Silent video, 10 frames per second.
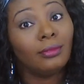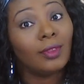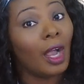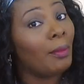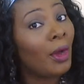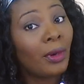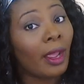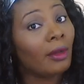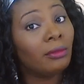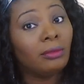Come on
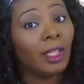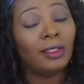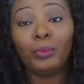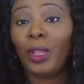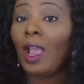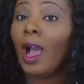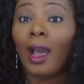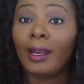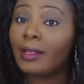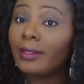now. Let's be
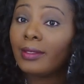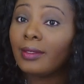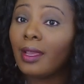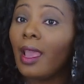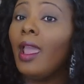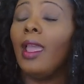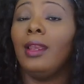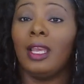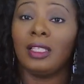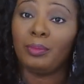honest
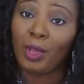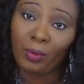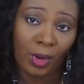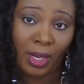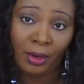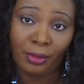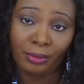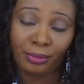and let's be real.